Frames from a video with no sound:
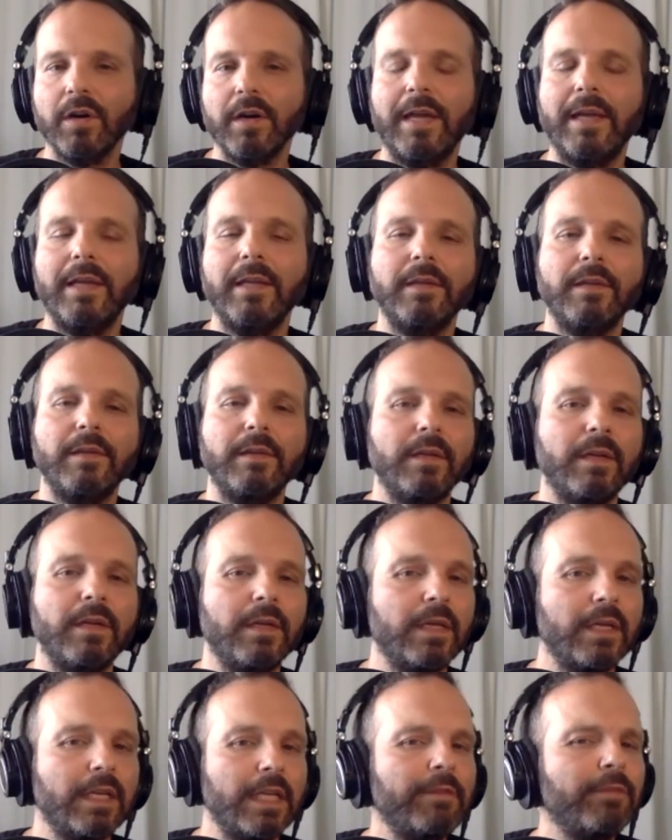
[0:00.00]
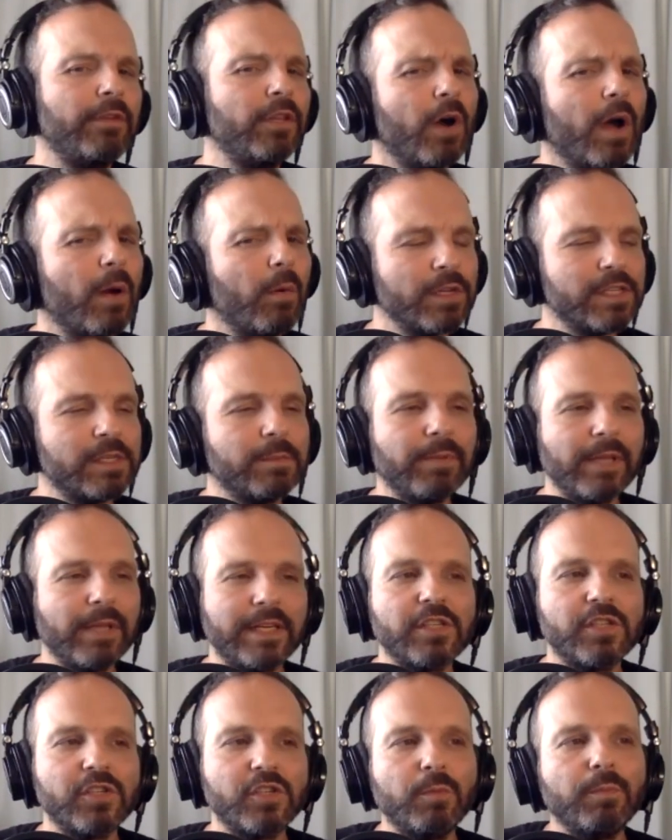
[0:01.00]
And even though I wasn't playing
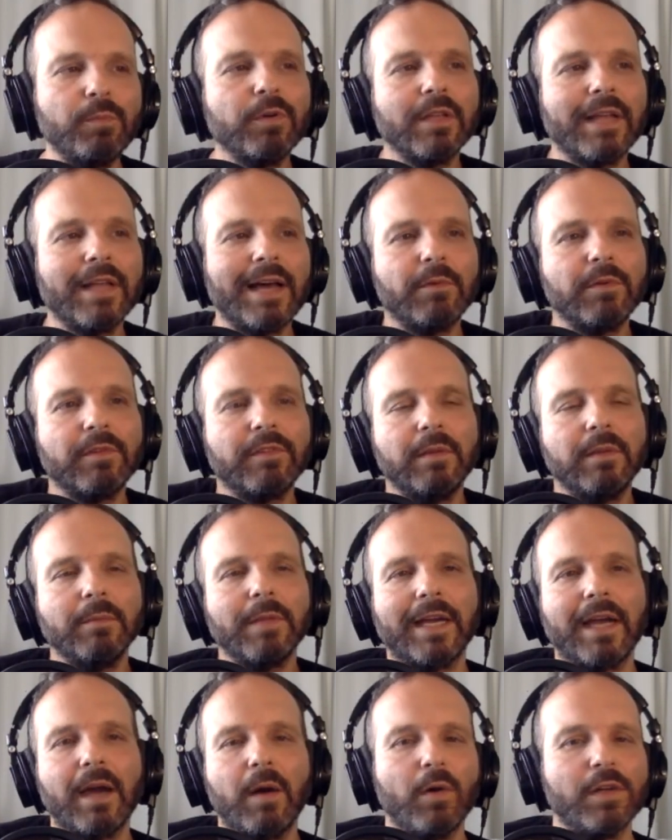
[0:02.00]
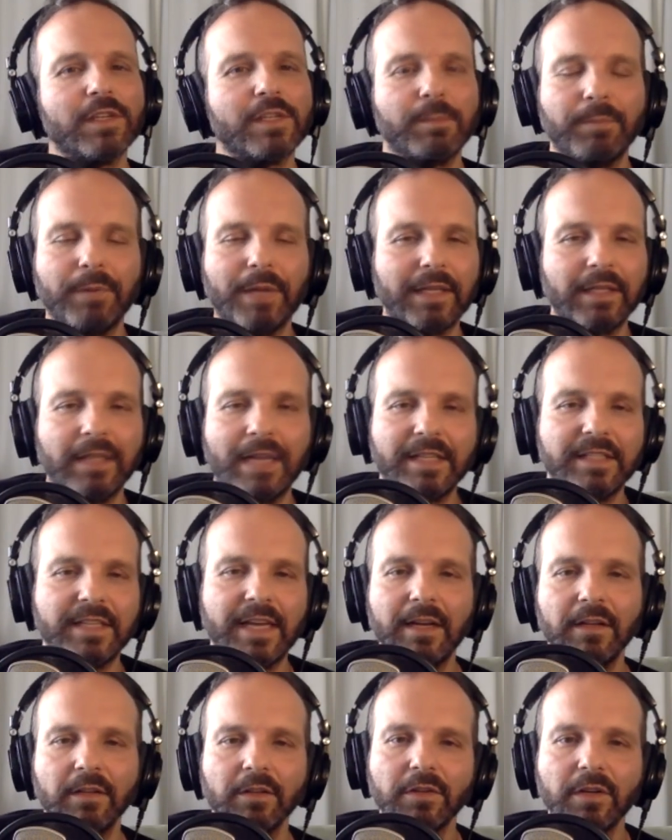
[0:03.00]
super loud with him, like I wasn't playing like
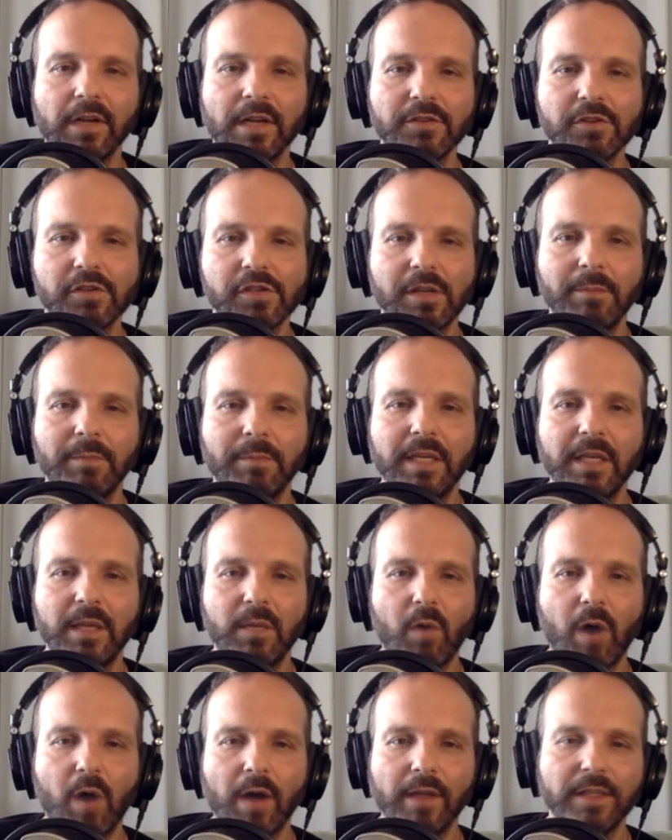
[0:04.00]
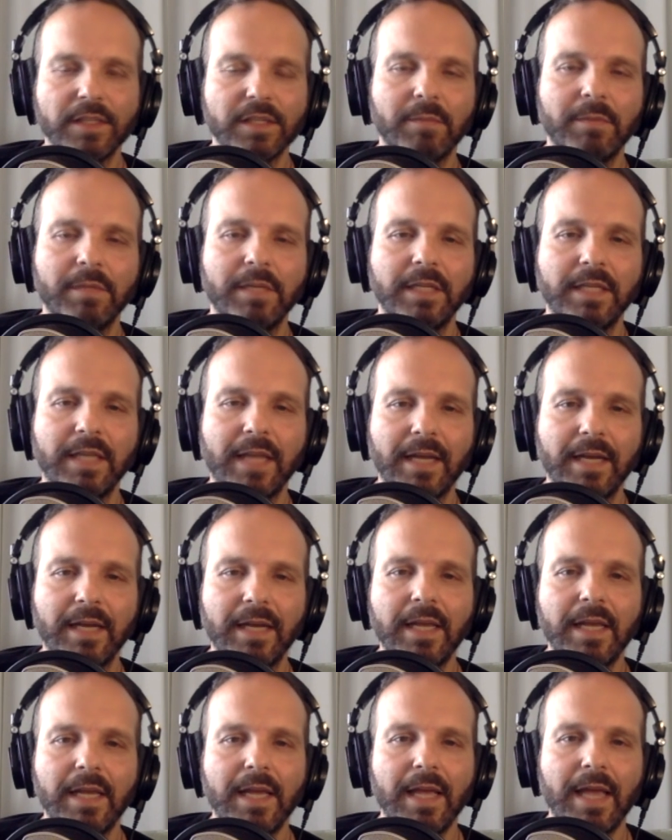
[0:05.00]
Taylor does or something, he wanted somebody that
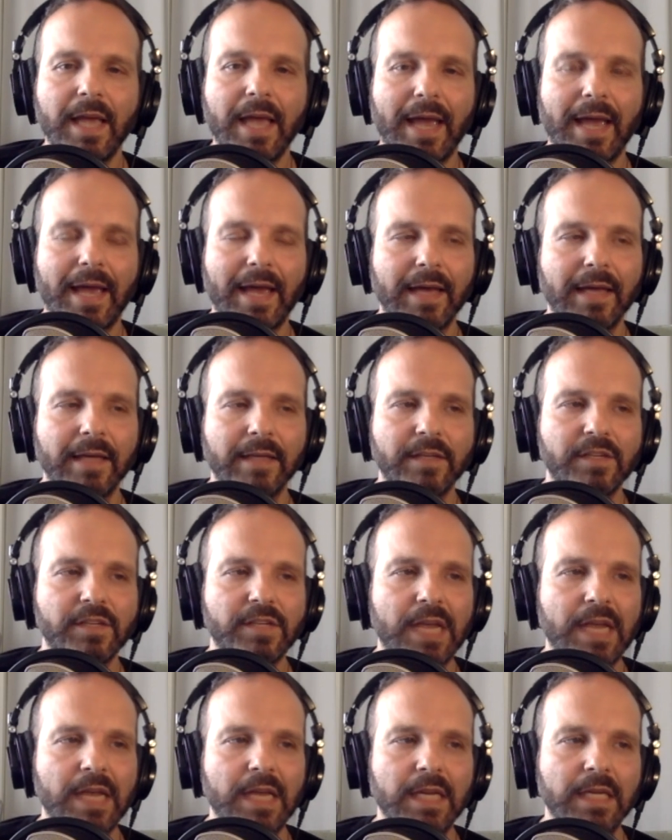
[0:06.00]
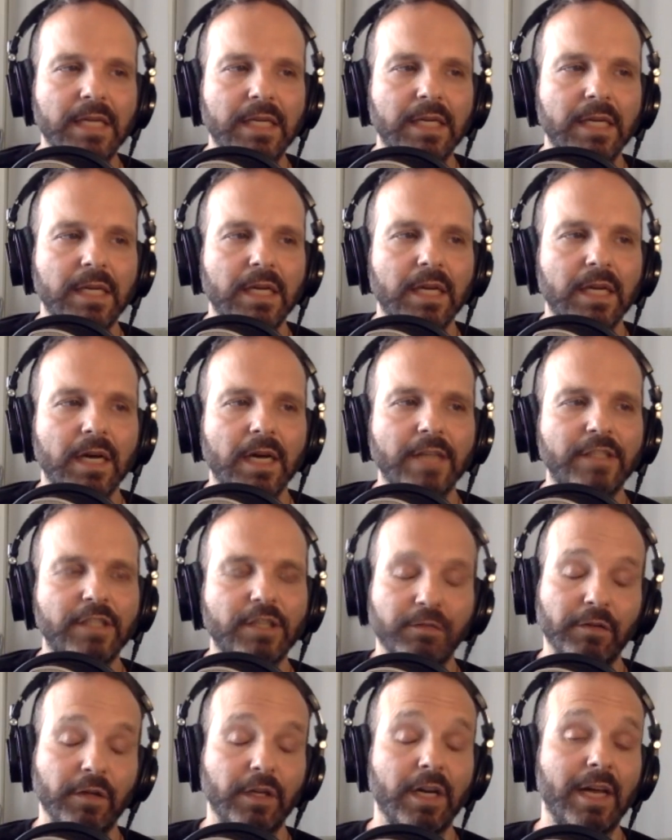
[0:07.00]
had, say, a
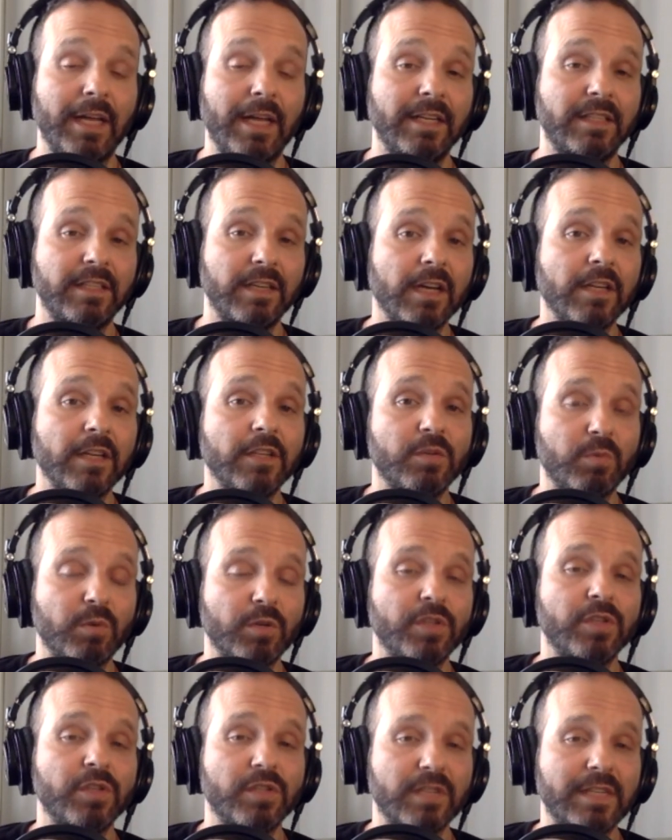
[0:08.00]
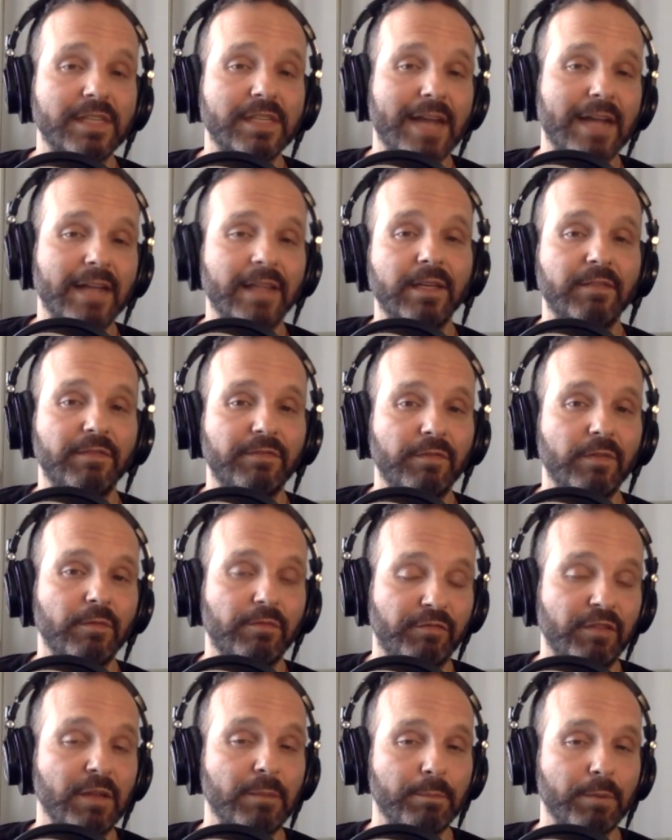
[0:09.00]
different kind of touch, which is exactly
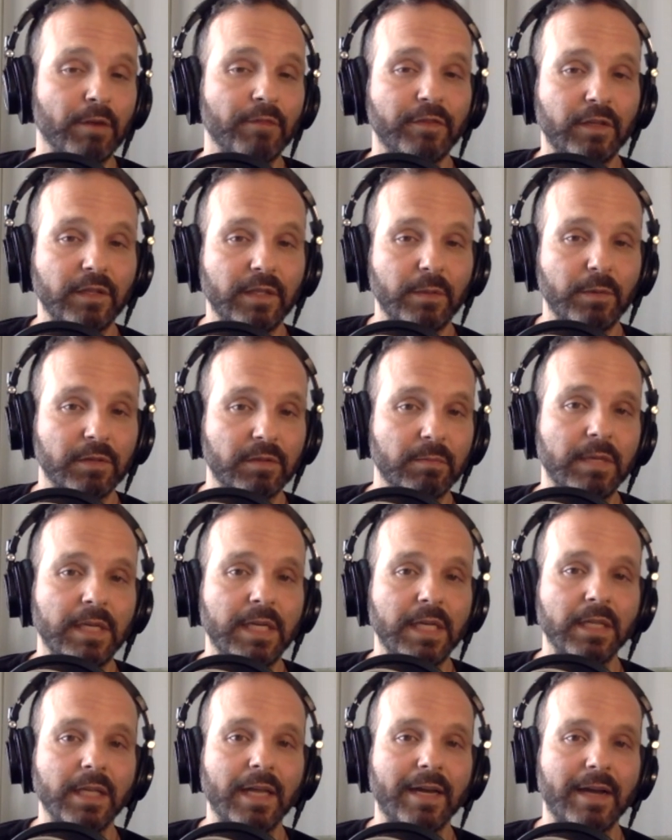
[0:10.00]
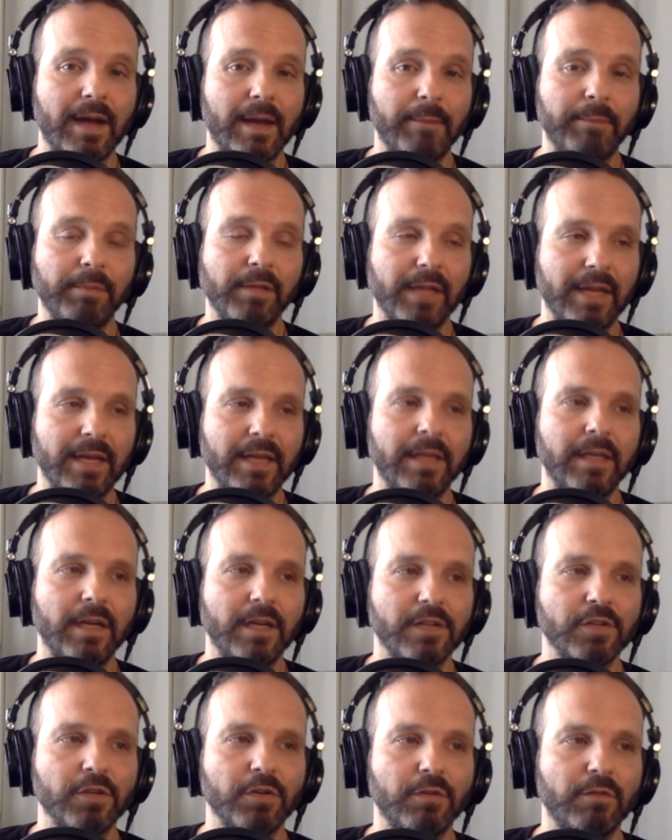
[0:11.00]
fit perfectly with me. Like I play a
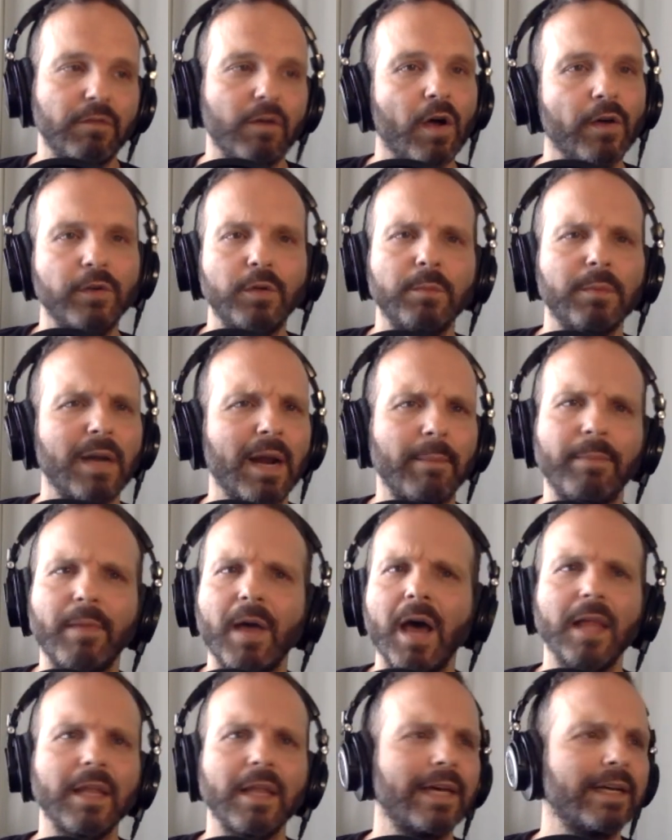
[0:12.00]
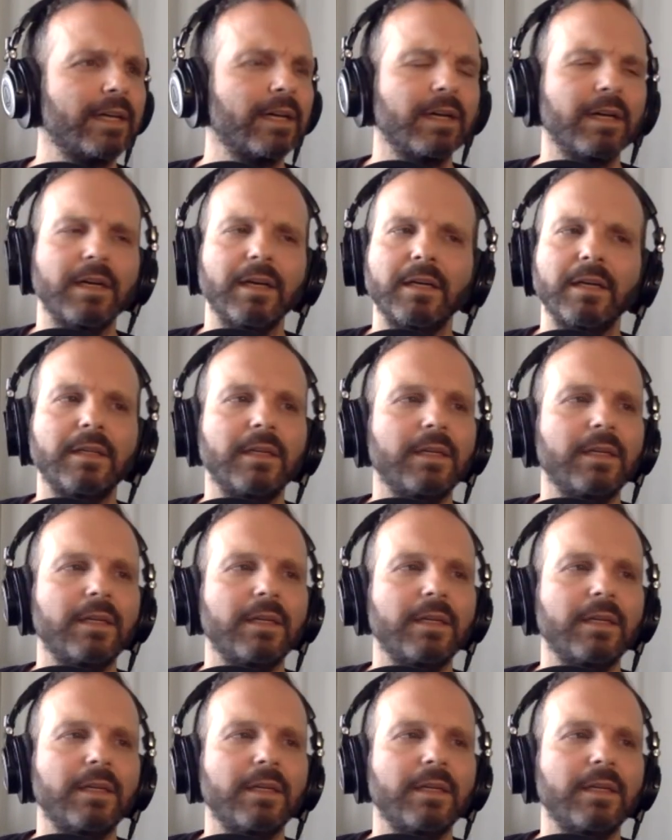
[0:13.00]
certain volume, but I'm not a